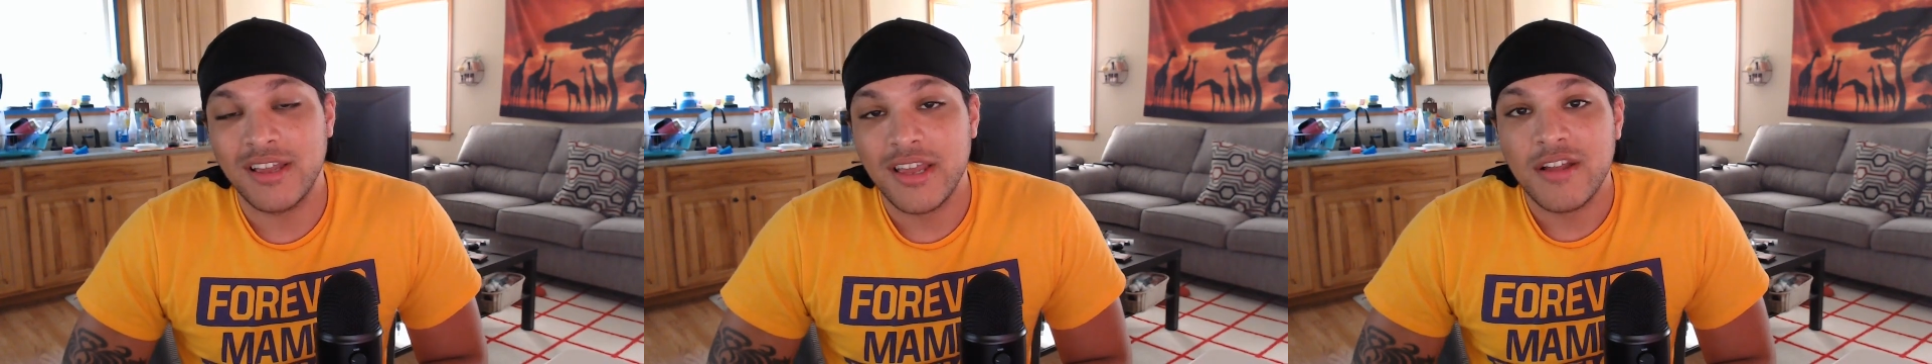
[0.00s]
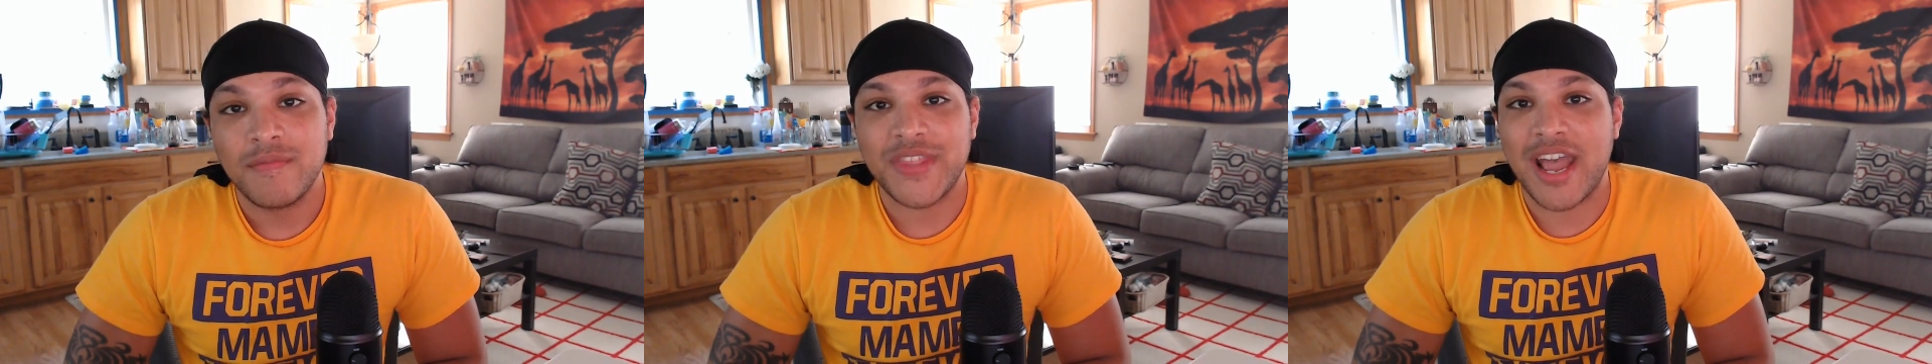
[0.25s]

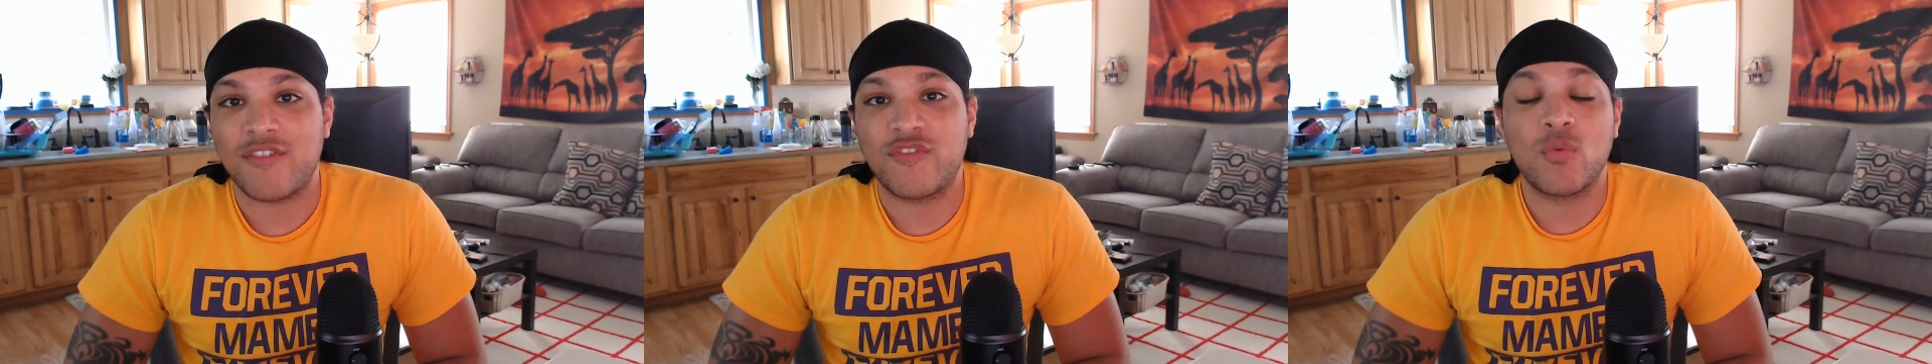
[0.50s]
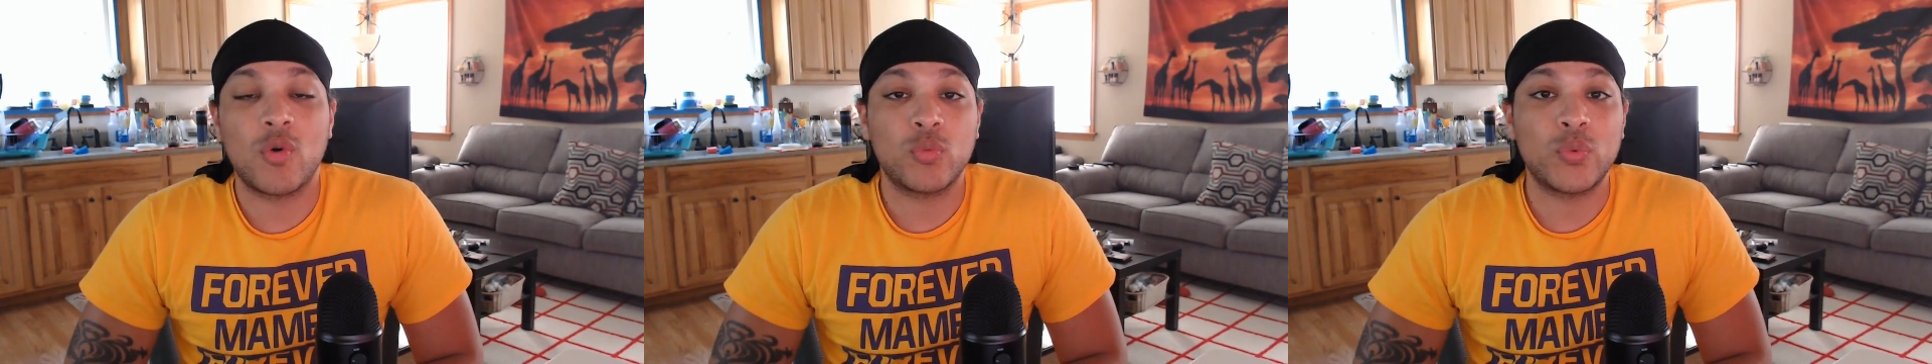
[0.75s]
Now,
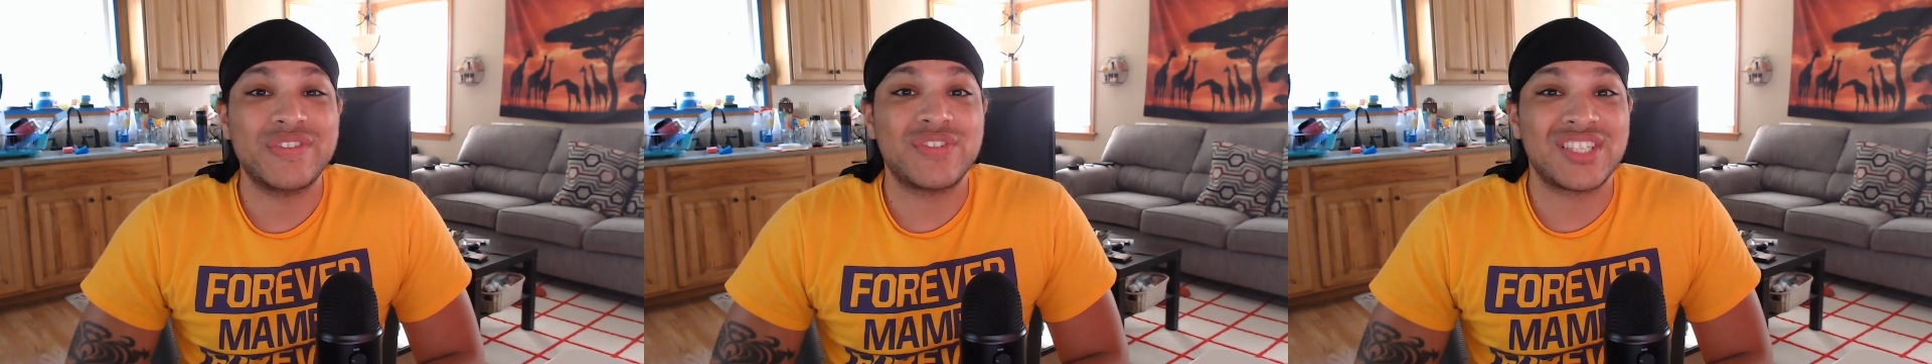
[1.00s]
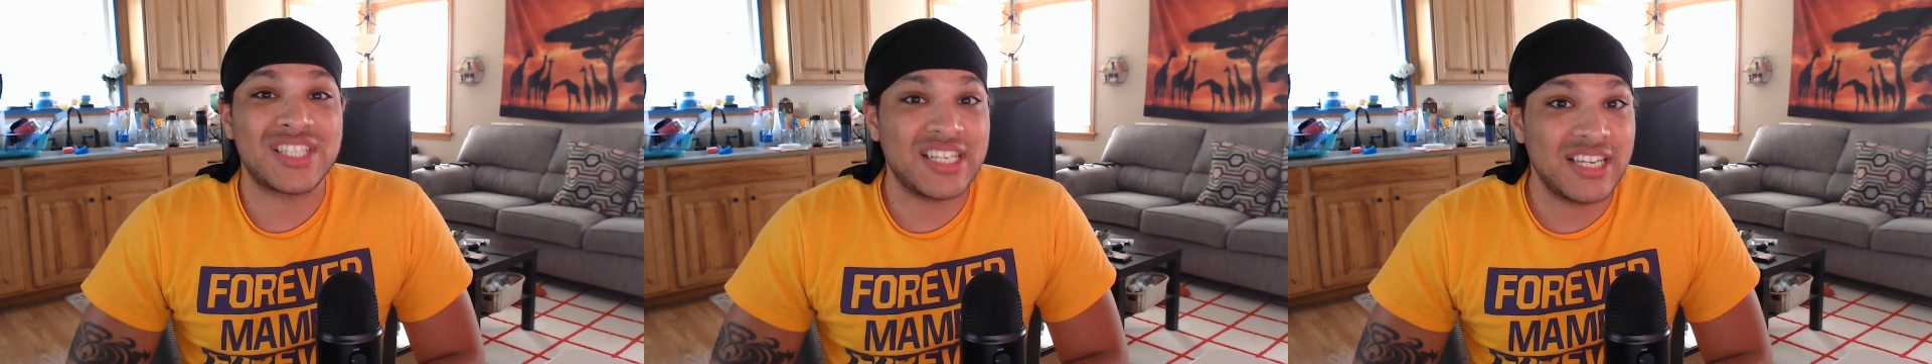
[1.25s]
from what we've
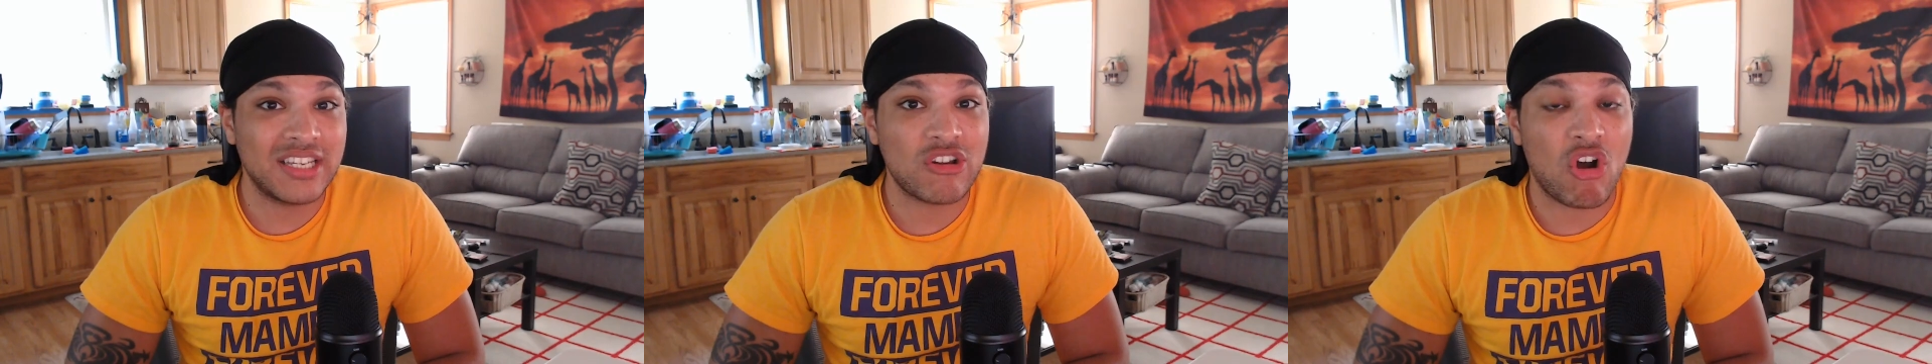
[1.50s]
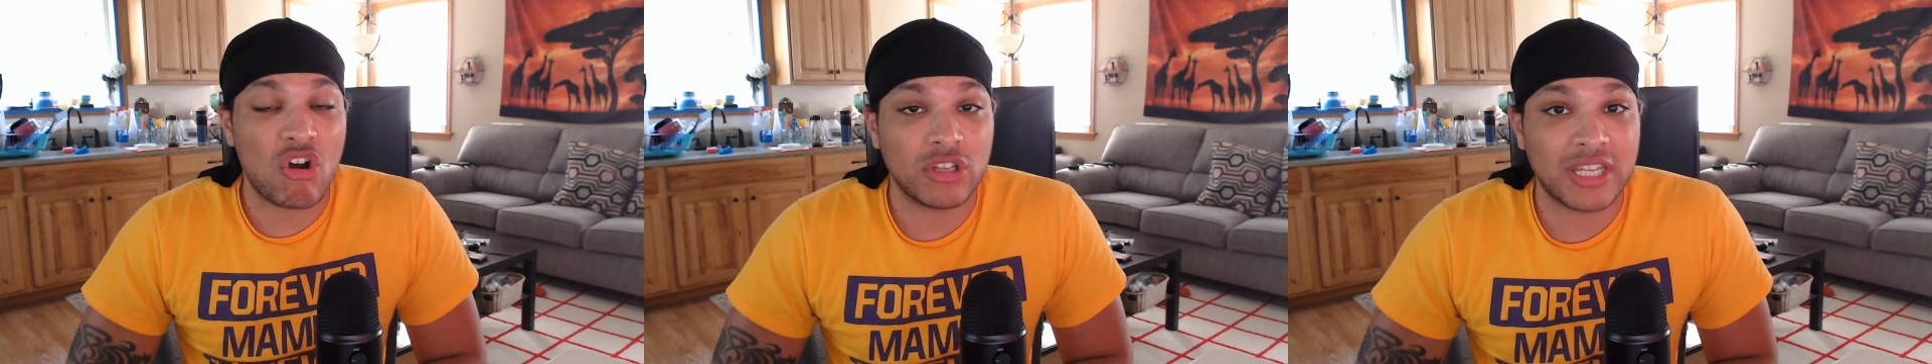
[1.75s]
seen
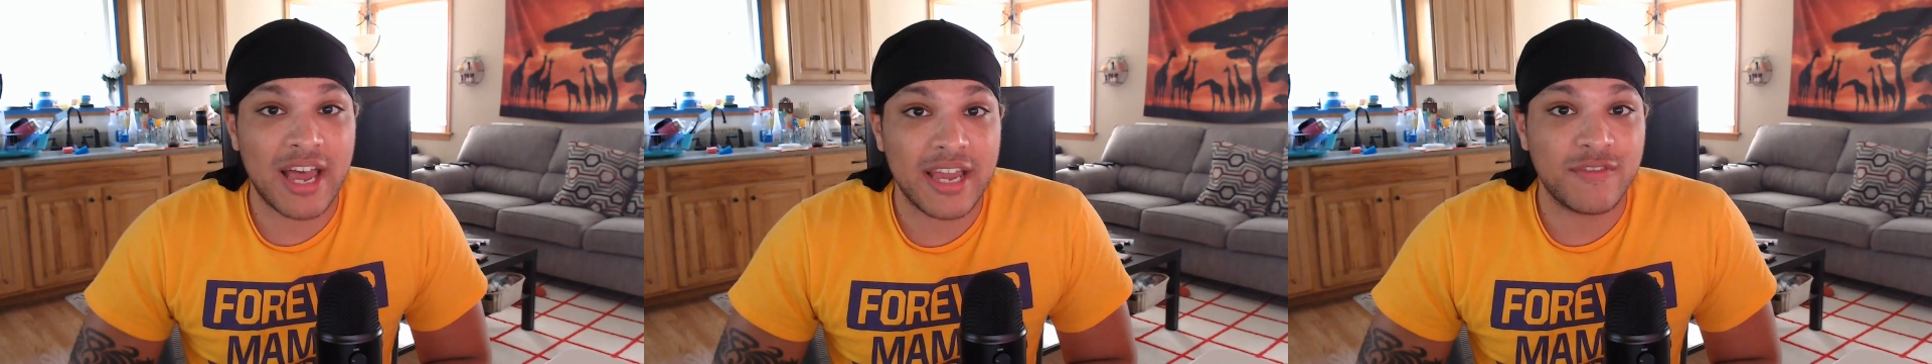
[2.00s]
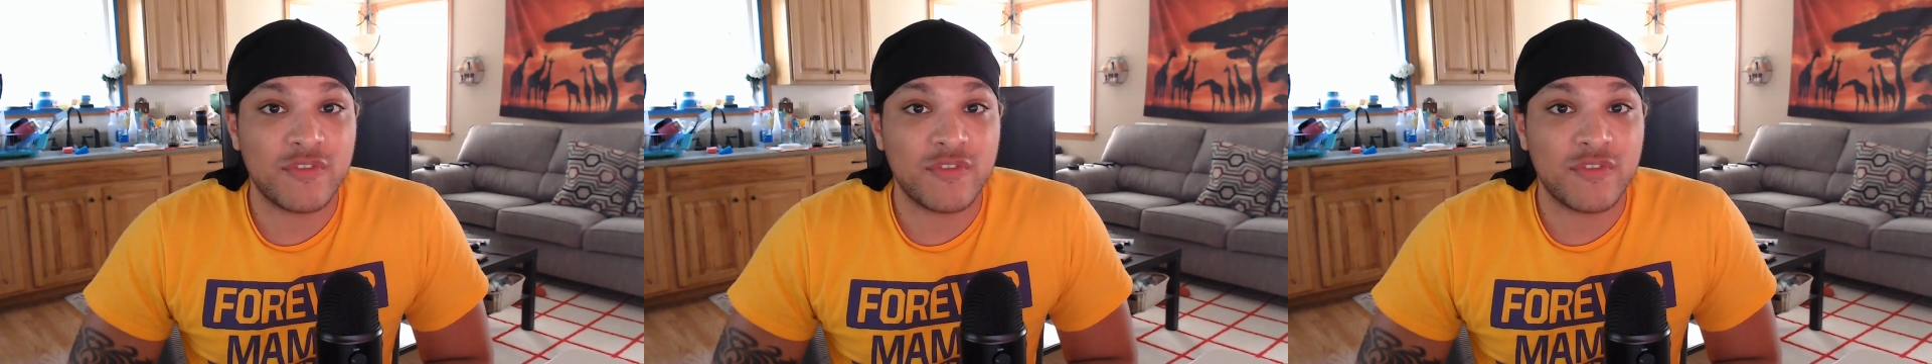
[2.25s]
online